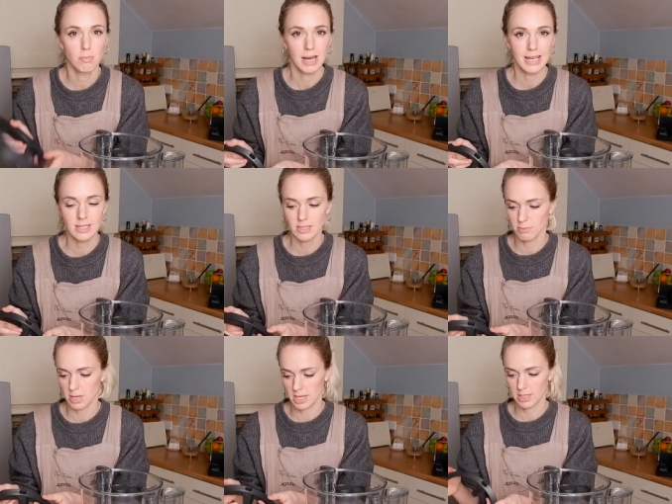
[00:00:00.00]
blender
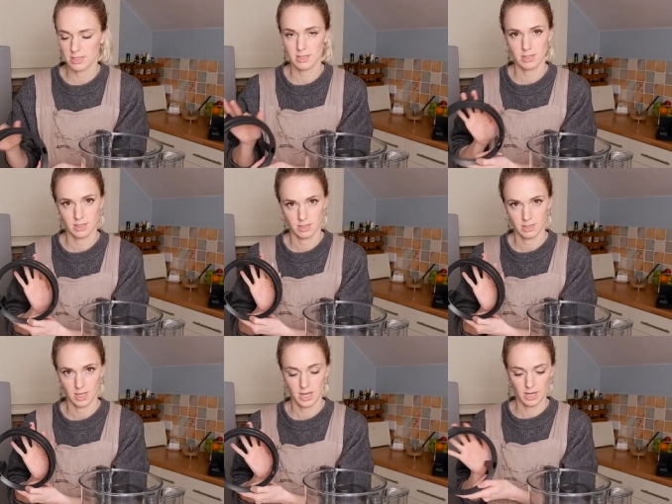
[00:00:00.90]
mix
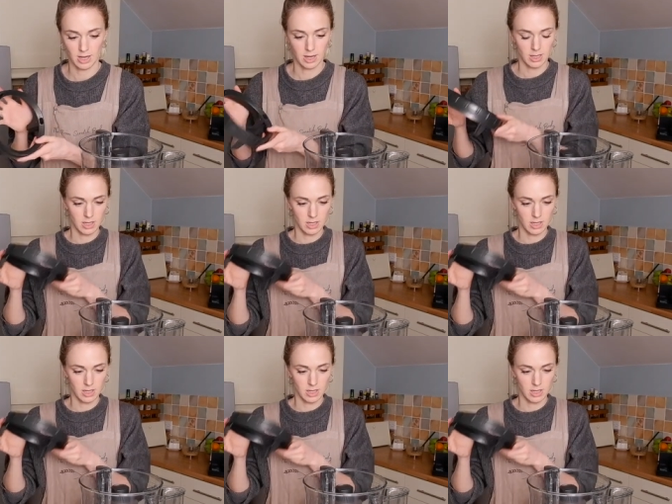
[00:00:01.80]
in